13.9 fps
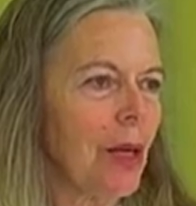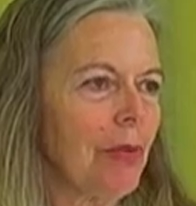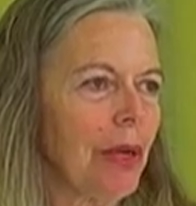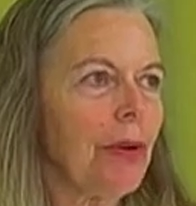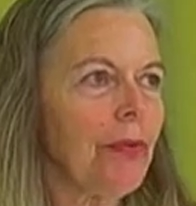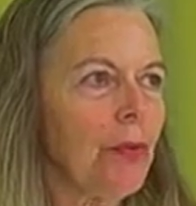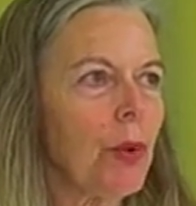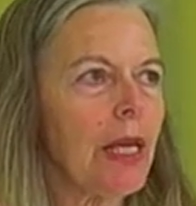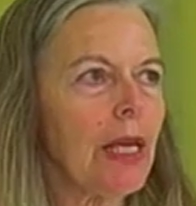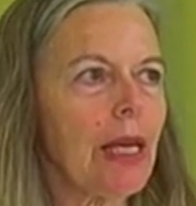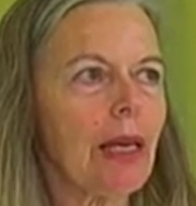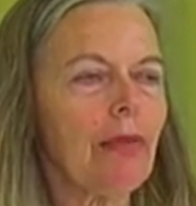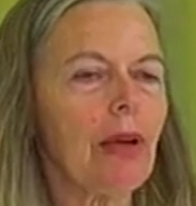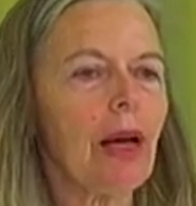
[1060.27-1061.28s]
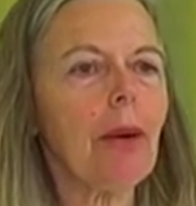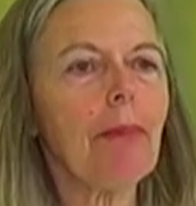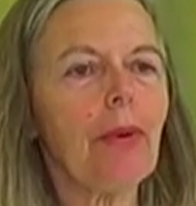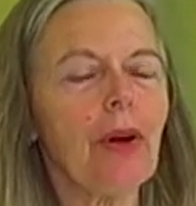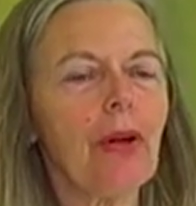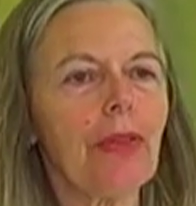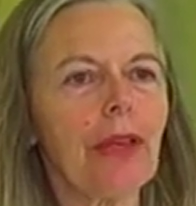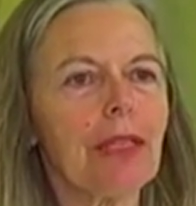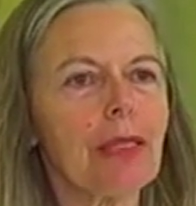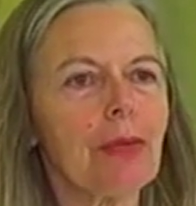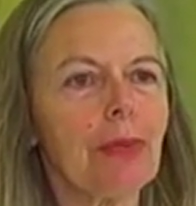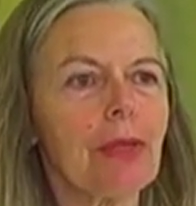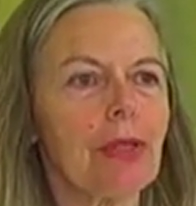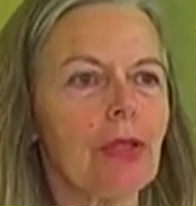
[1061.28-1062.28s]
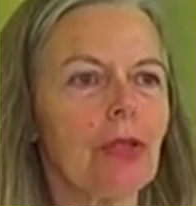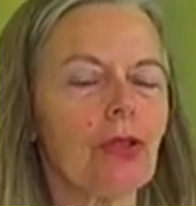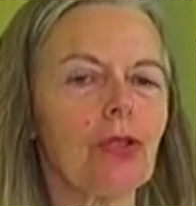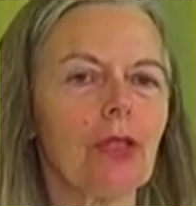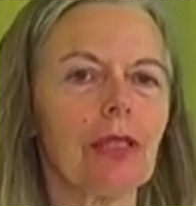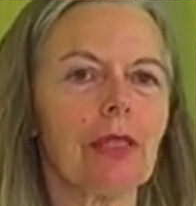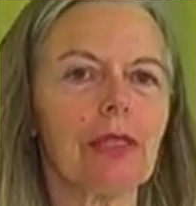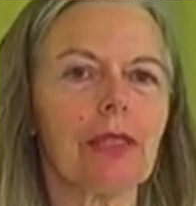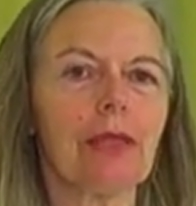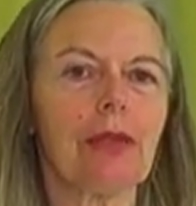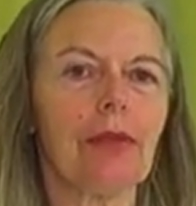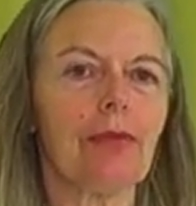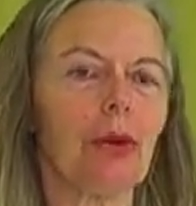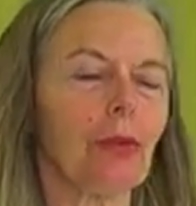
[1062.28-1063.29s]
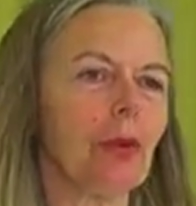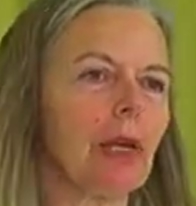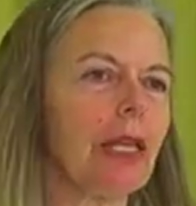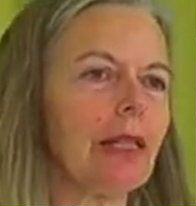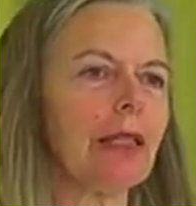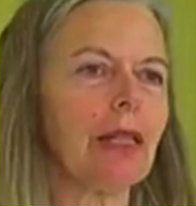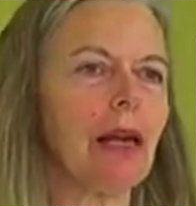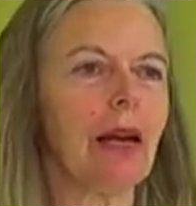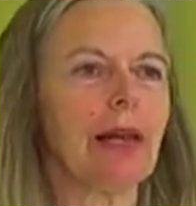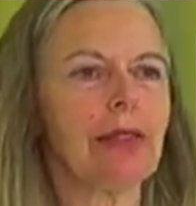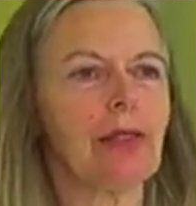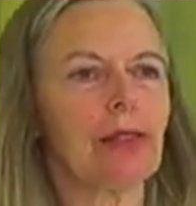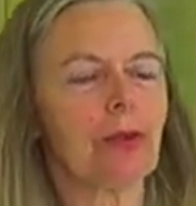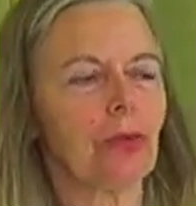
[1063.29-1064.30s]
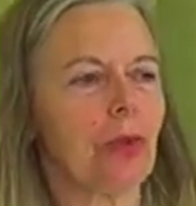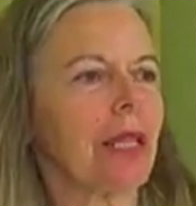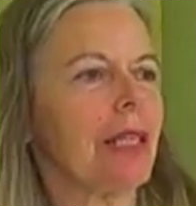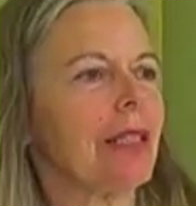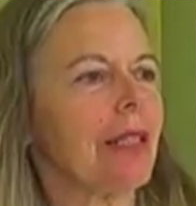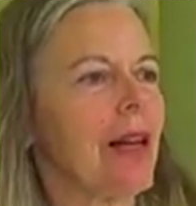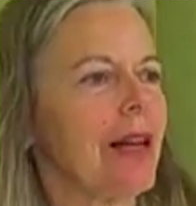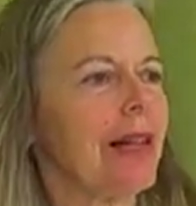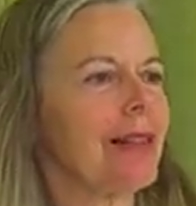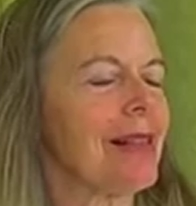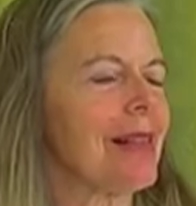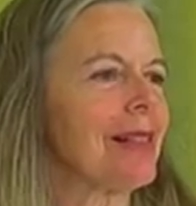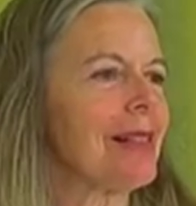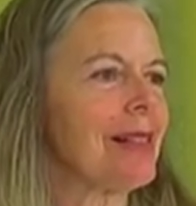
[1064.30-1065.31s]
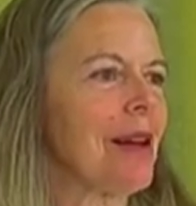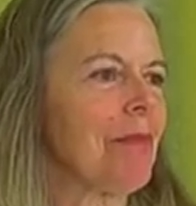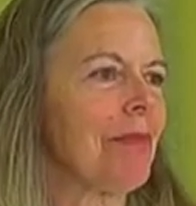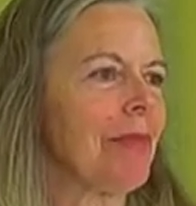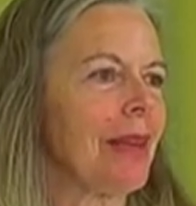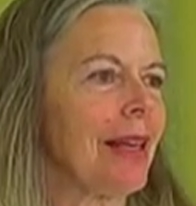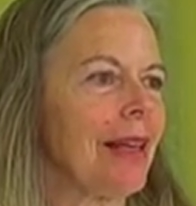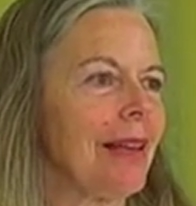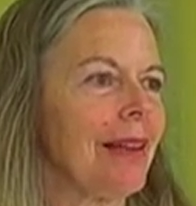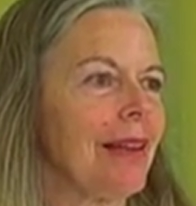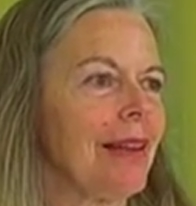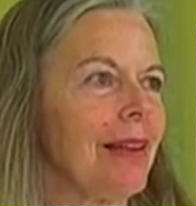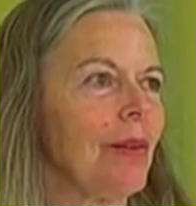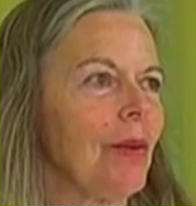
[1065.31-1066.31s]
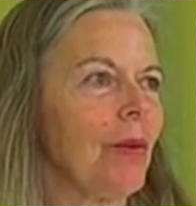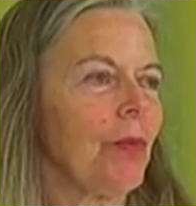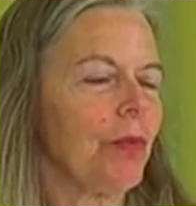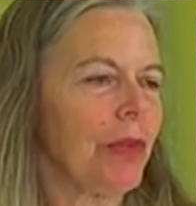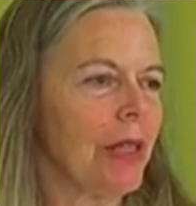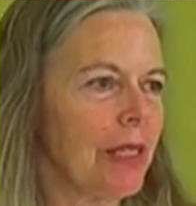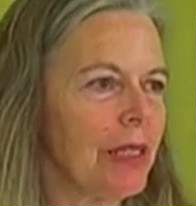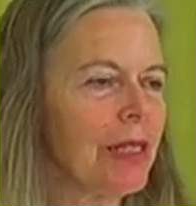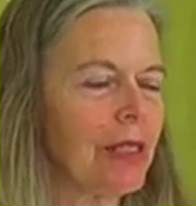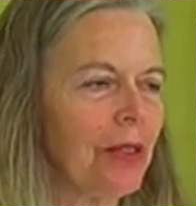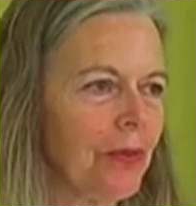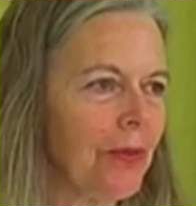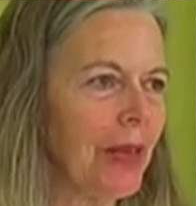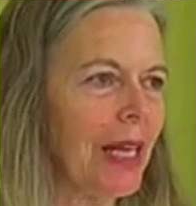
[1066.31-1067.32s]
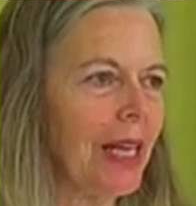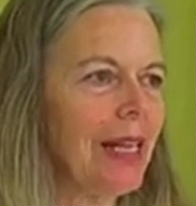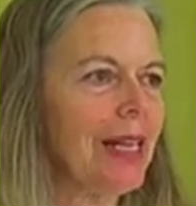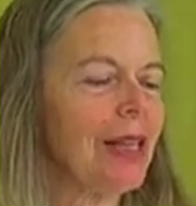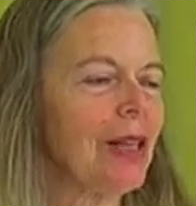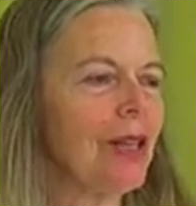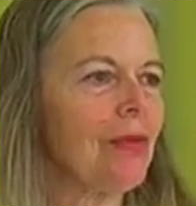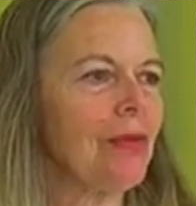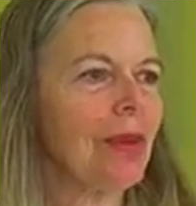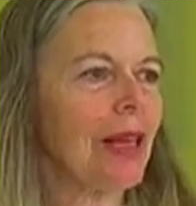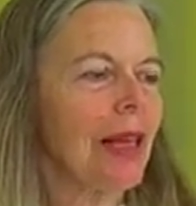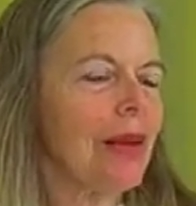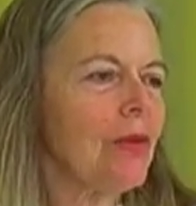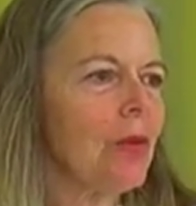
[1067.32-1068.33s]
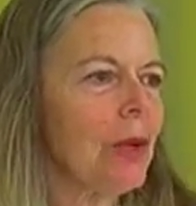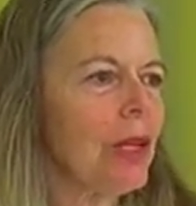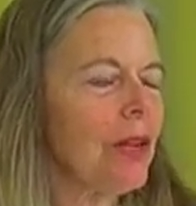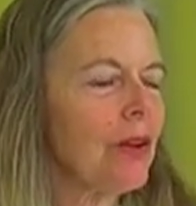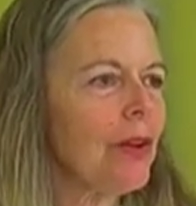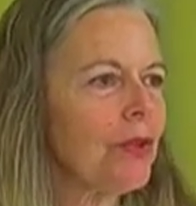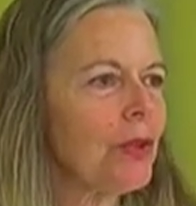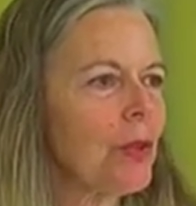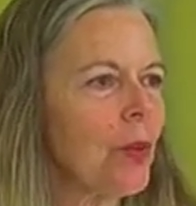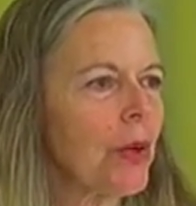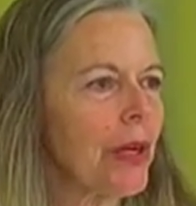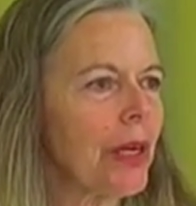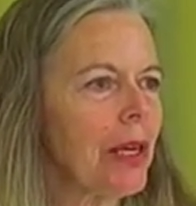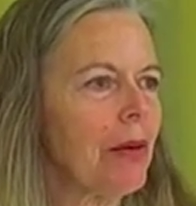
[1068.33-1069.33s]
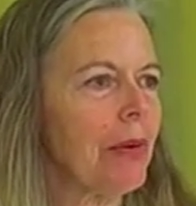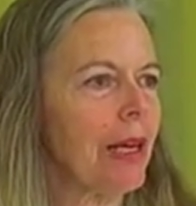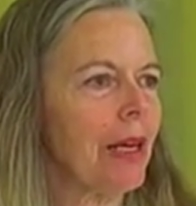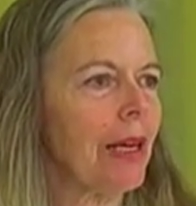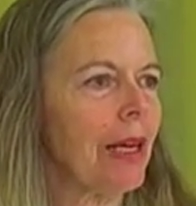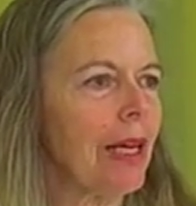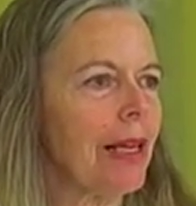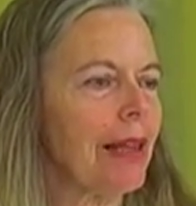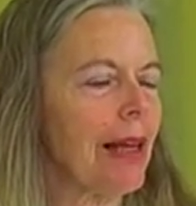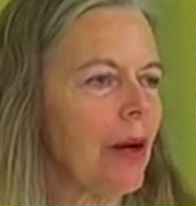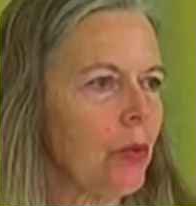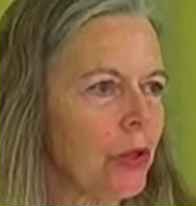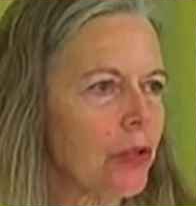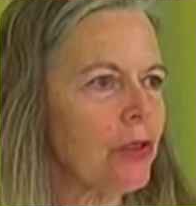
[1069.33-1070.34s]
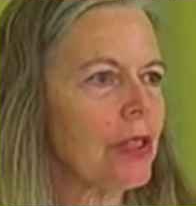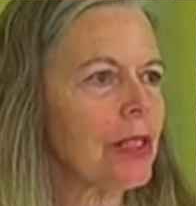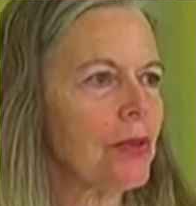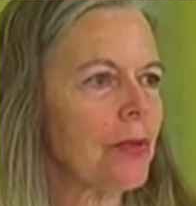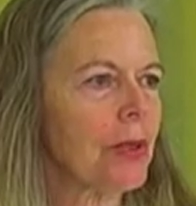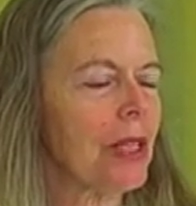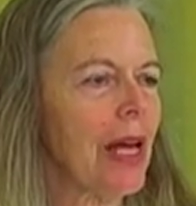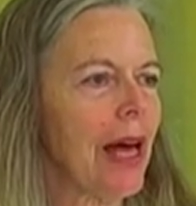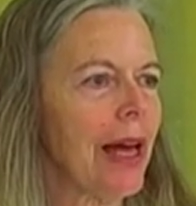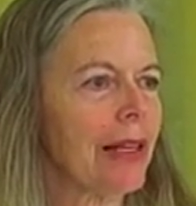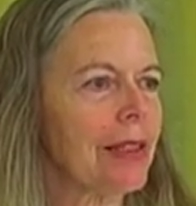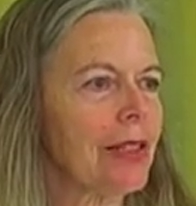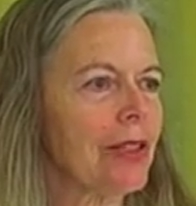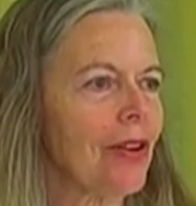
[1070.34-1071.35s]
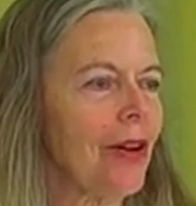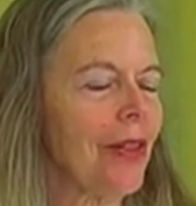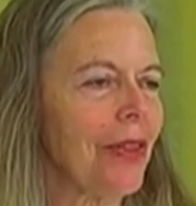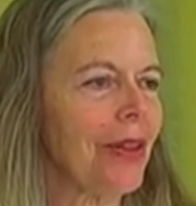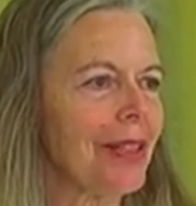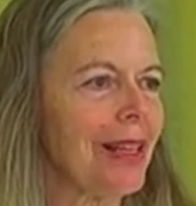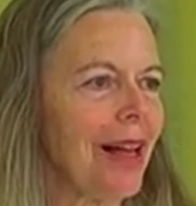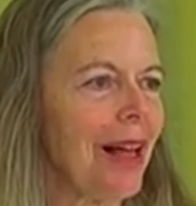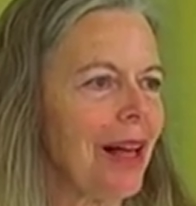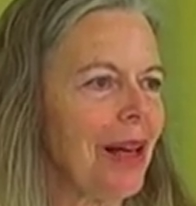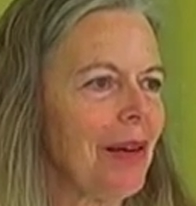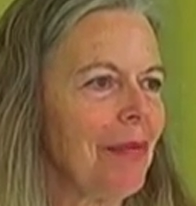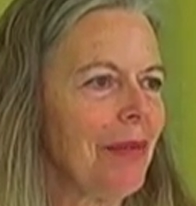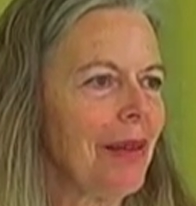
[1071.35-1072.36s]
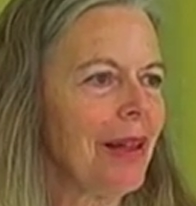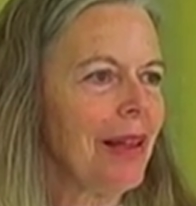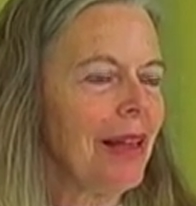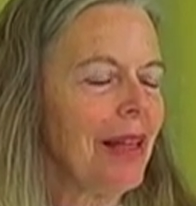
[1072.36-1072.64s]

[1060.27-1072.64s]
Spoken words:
But if we give up all these positions of a realizer realizing something that is definitive, then we don't have to worry about any of that. We're just relaxed all the time.